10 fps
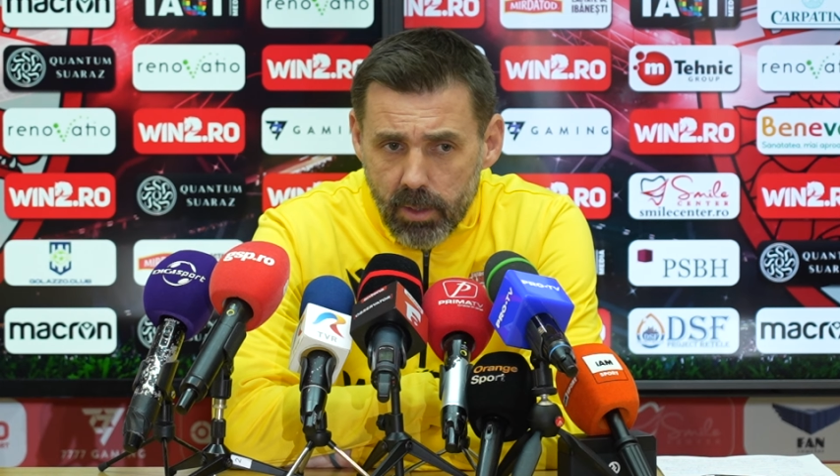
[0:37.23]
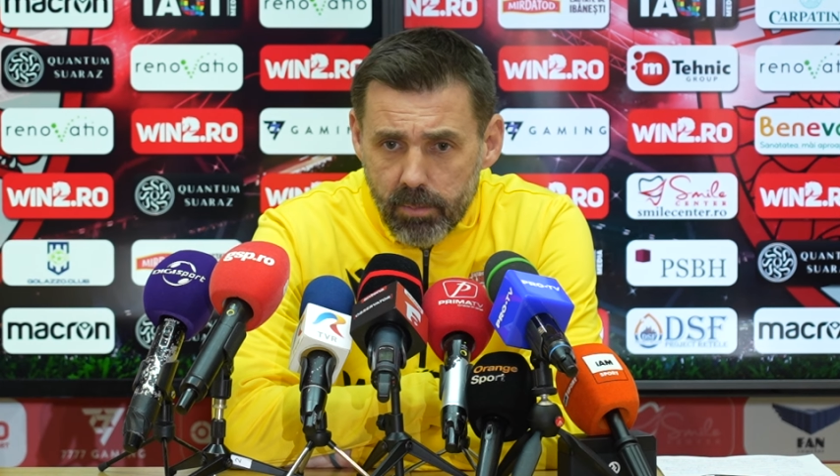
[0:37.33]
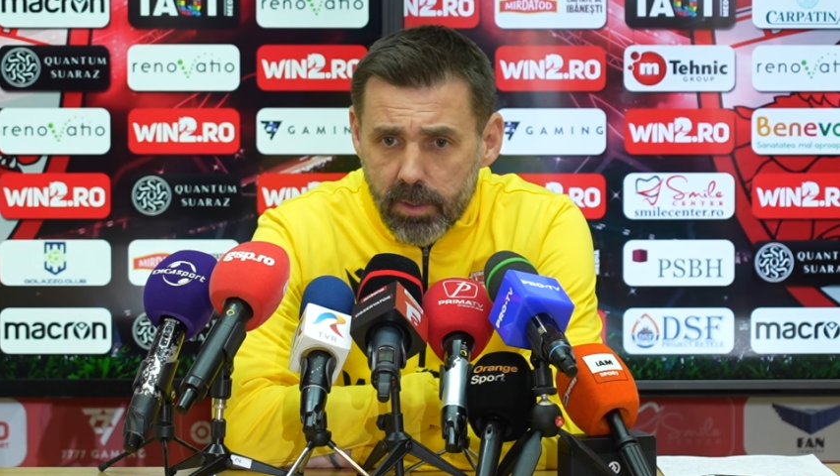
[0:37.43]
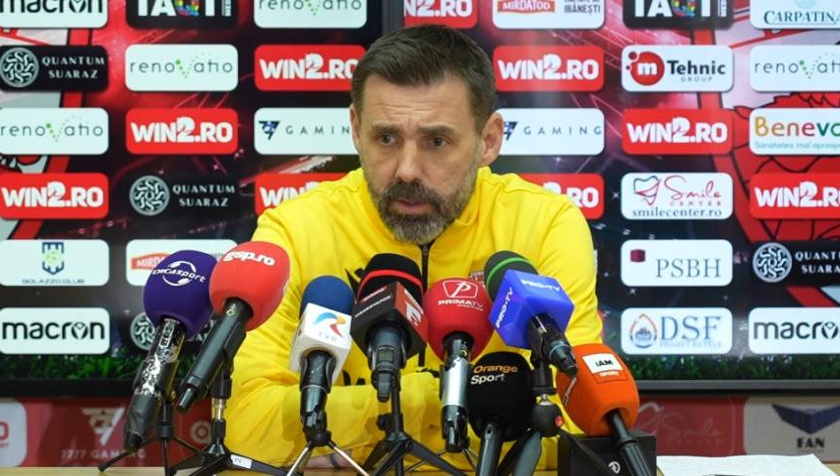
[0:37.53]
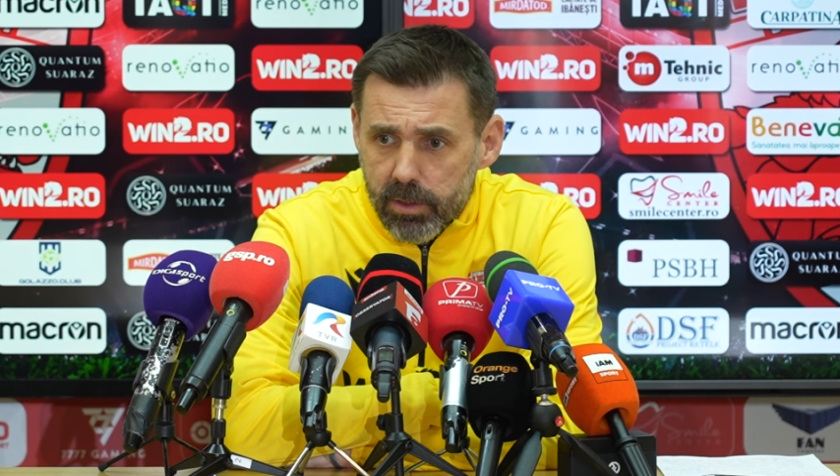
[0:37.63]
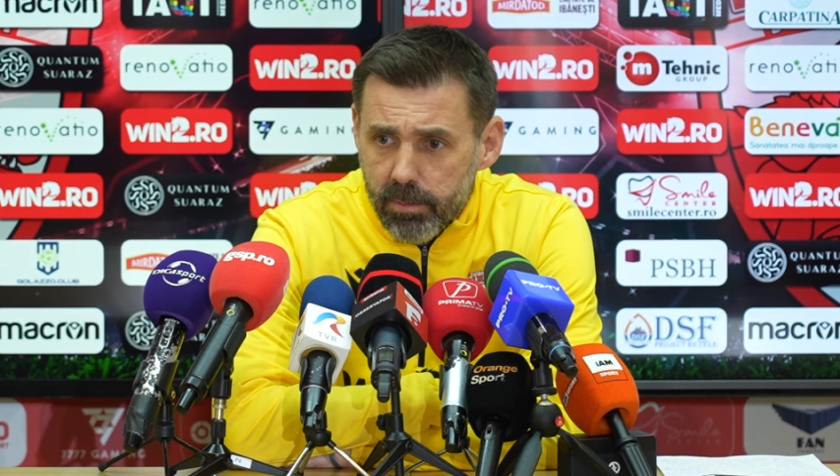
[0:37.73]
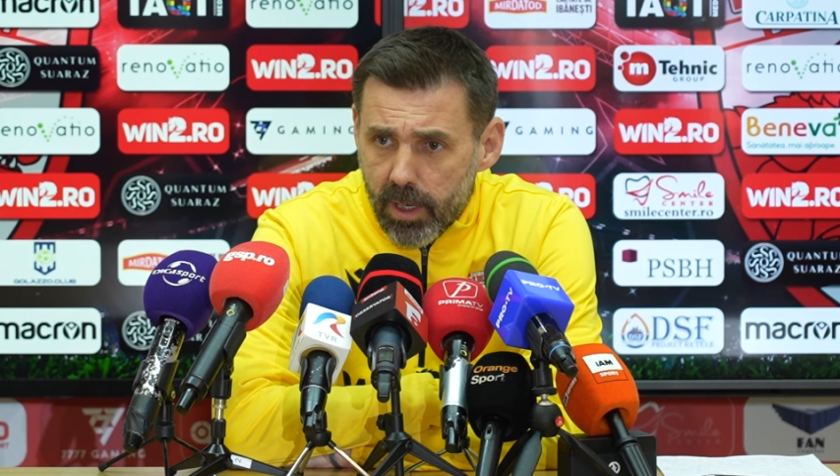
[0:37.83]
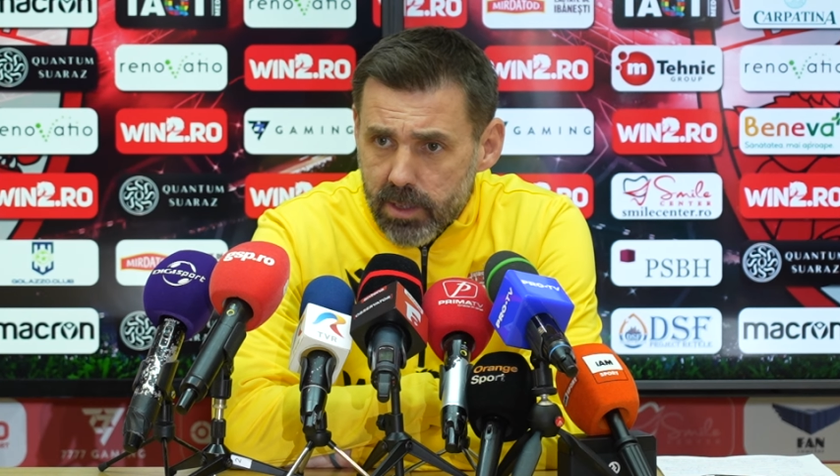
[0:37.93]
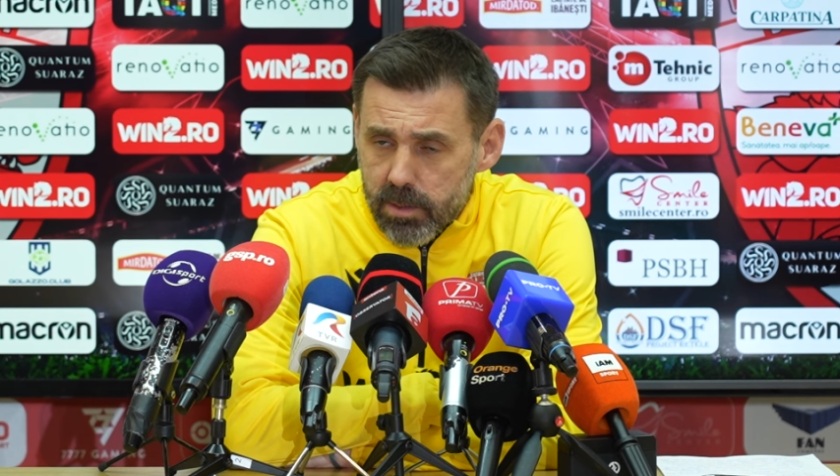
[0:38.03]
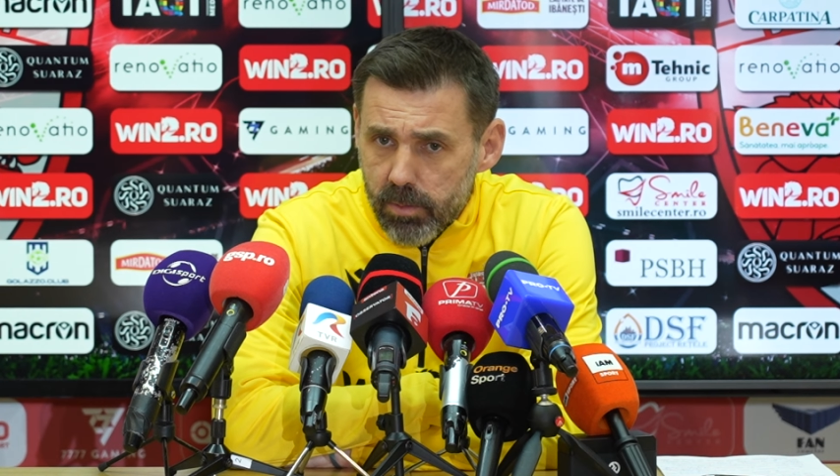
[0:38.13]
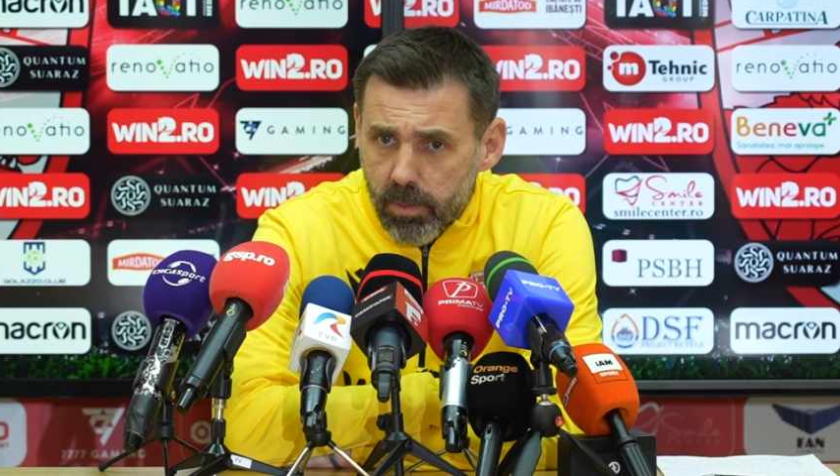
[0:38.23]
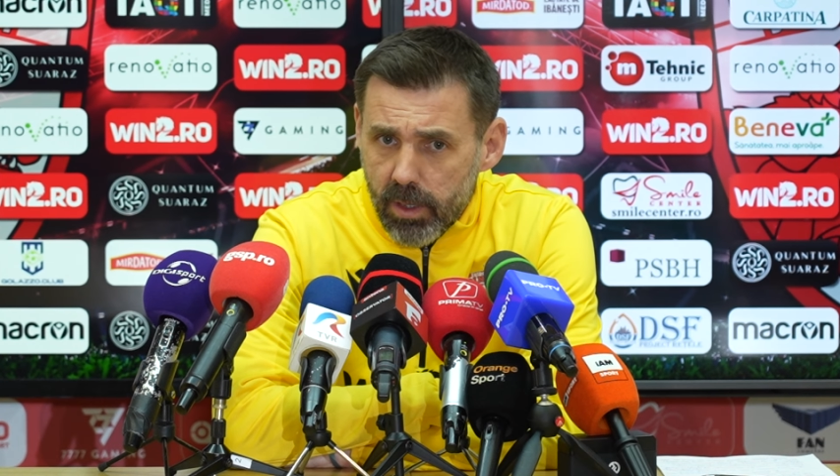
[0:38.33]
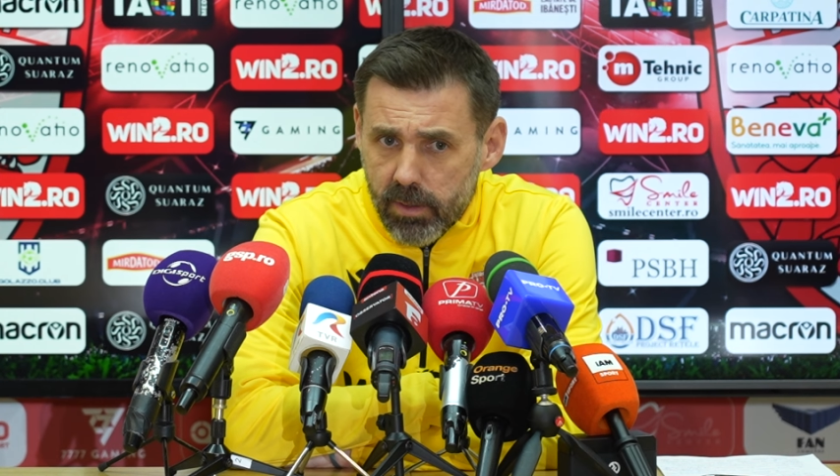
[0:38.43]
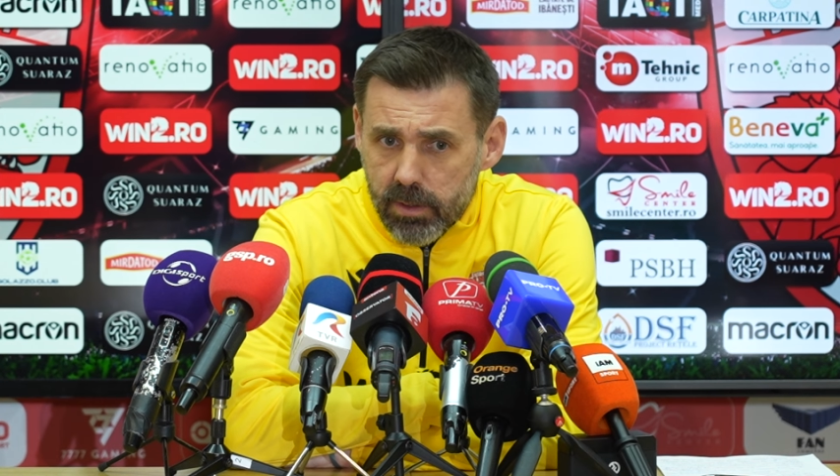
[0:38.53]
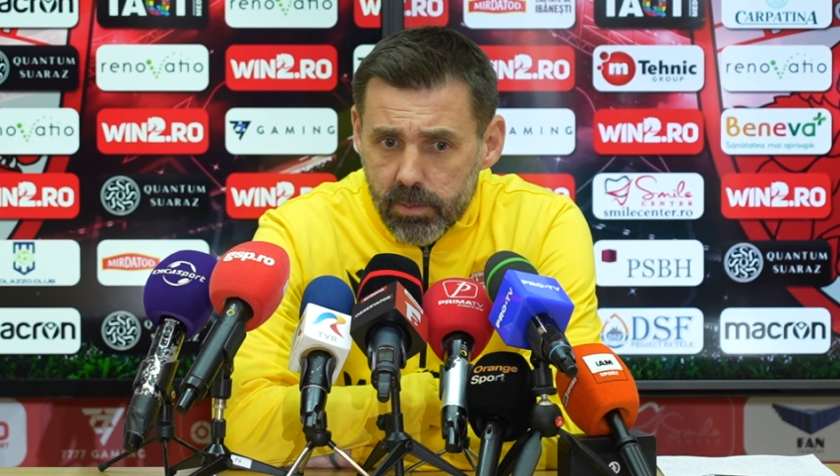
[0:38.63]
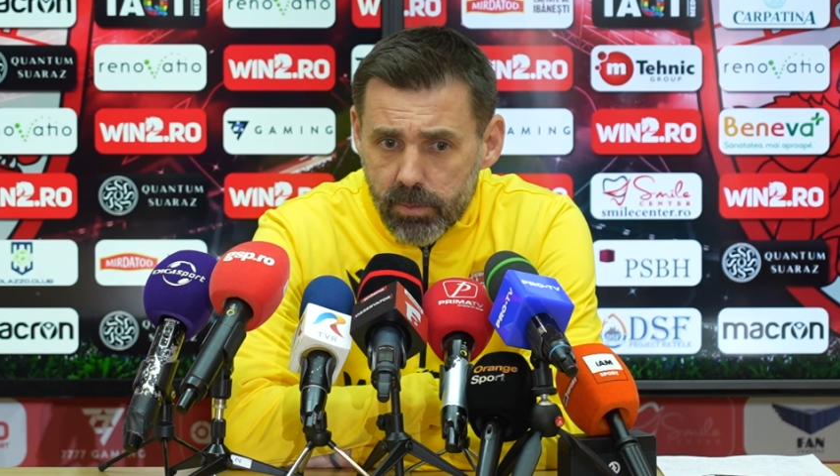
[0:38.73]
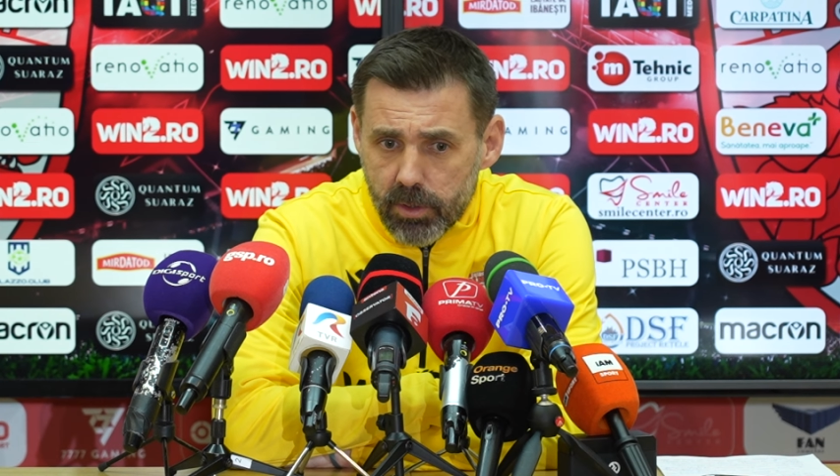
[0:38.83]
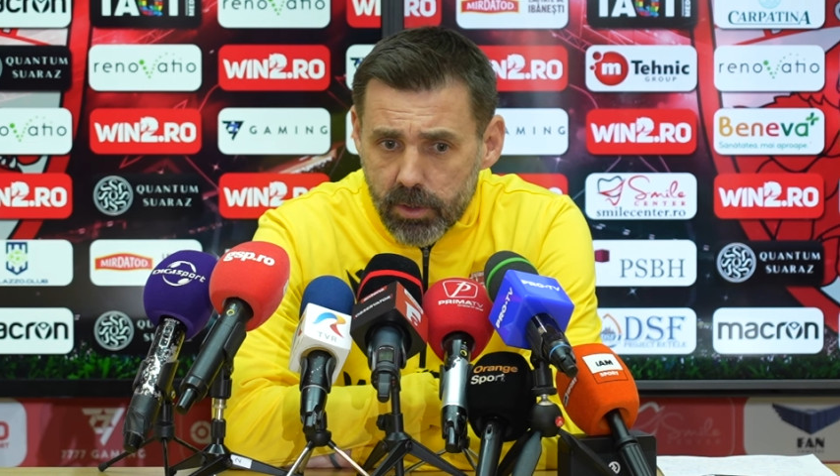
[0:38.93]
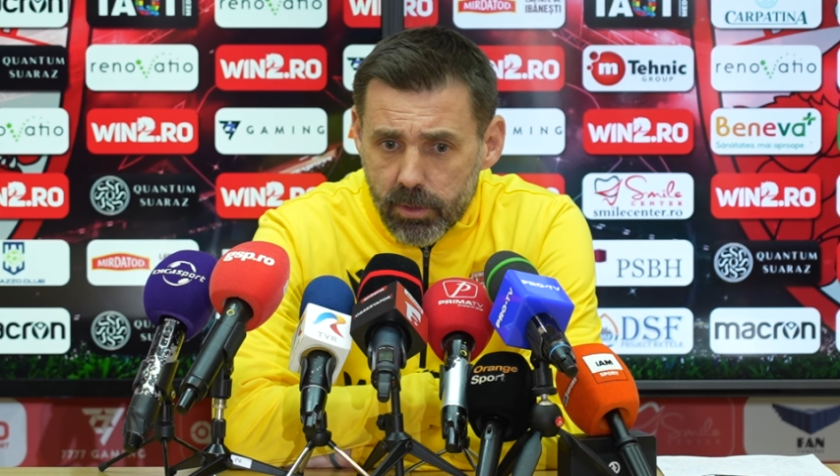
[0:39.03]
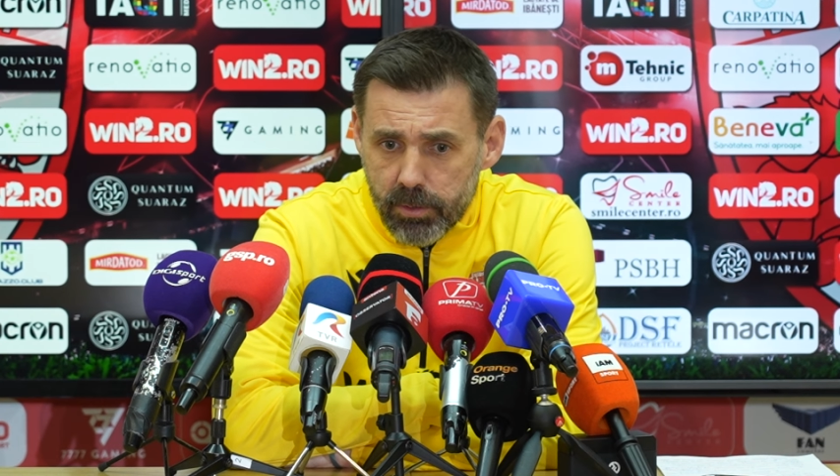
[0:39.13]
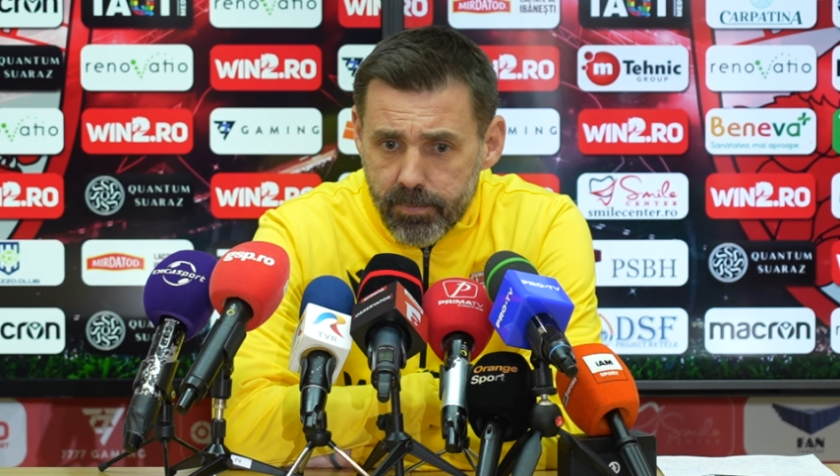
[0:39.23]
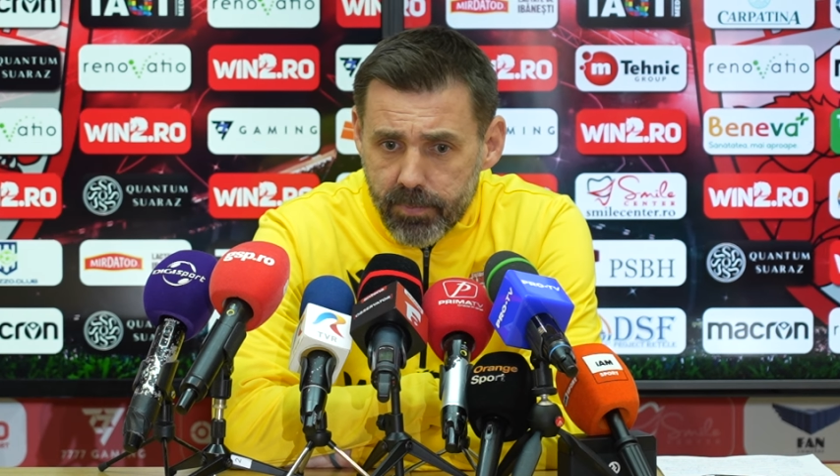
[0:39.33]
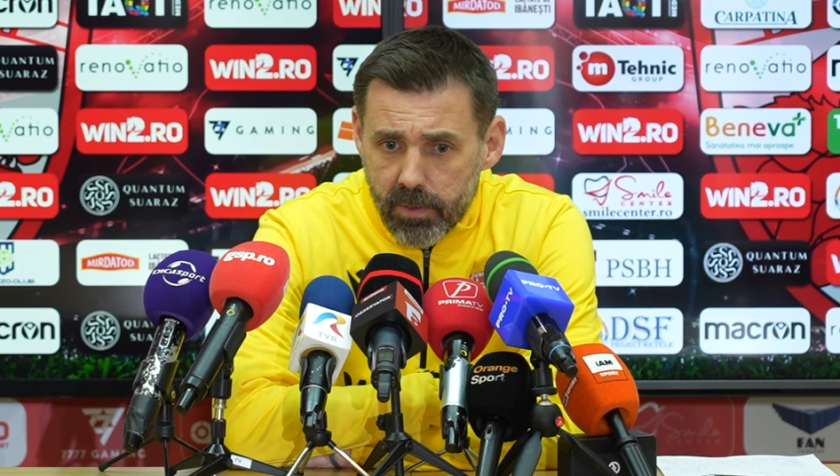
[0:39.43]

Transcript: be on the maximum level tomorrow.